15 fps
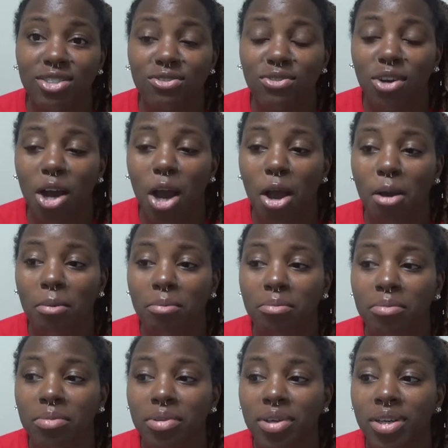from
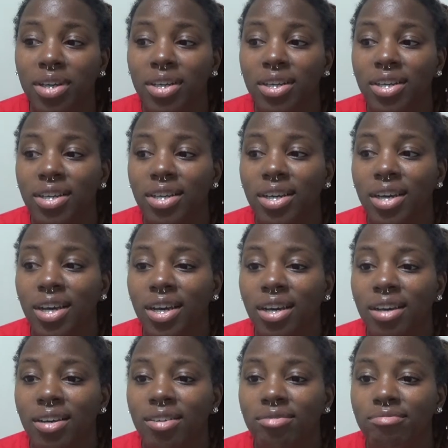
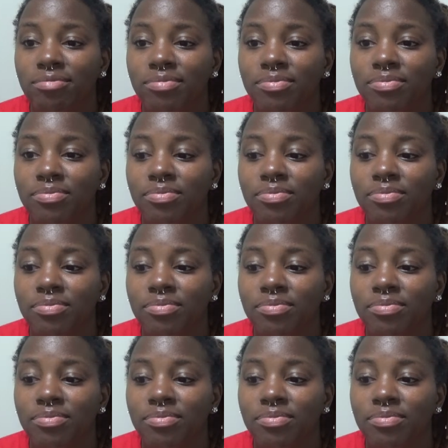um,